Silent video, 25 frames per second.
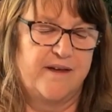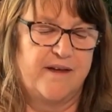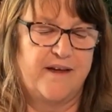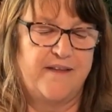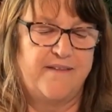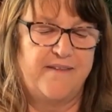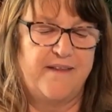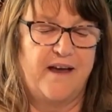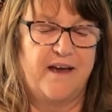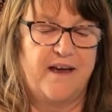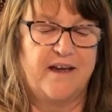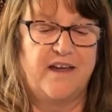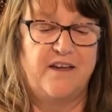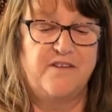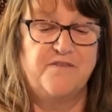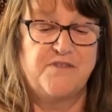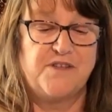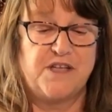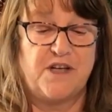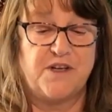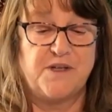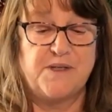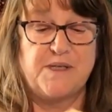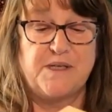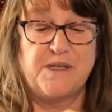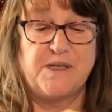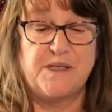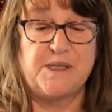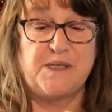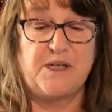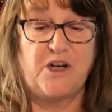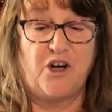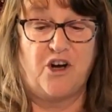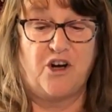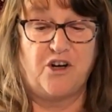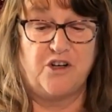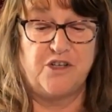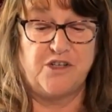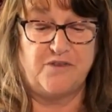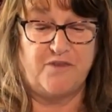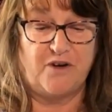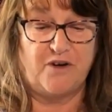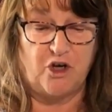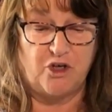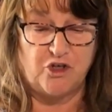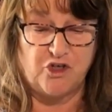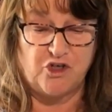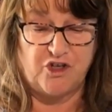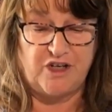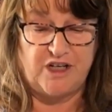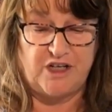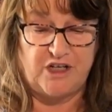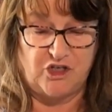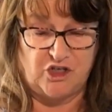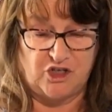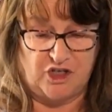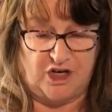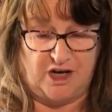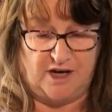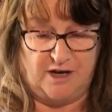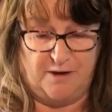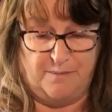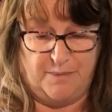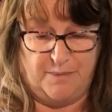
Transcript: And that gives us the start of our tree shape.